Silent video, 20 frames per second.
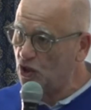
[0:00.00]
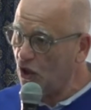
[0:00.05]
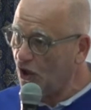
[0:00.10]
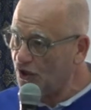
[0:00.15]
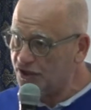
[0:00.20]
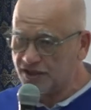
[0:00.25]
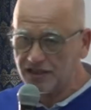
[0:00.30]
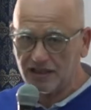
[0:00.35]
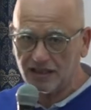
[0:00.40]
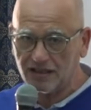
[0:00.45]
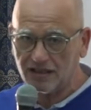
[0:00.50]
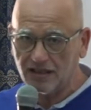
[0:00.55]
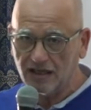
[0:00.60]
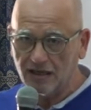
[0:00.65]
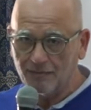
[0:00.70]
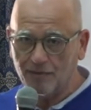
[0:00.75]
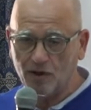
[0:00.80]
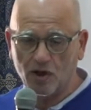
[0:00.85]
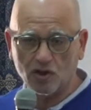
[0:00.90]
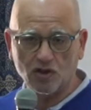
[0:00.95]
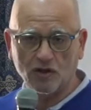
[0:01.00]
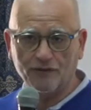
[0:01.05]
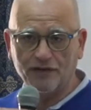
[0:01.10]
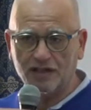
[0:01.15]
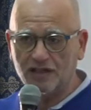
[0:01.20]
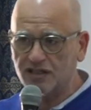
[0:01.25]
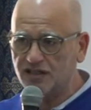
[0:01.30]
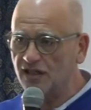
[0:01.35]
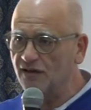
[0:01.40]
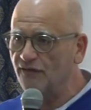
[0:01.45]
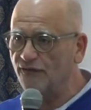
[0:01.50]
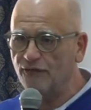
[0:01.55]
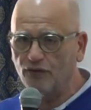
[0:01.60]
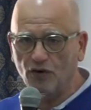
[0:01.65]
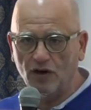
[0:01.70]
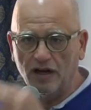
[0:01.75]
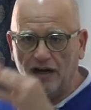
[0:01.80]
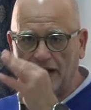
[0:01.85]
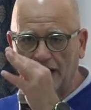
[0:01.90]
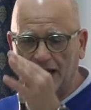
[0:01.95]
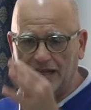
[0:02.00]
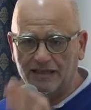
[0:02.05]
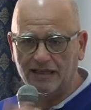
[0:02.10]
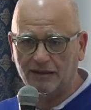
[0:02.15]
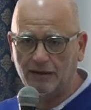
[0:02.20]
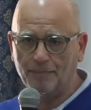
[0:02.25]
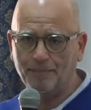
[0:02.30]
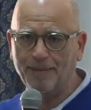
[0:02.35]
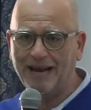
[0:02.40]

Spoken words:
lost it because of its sinful and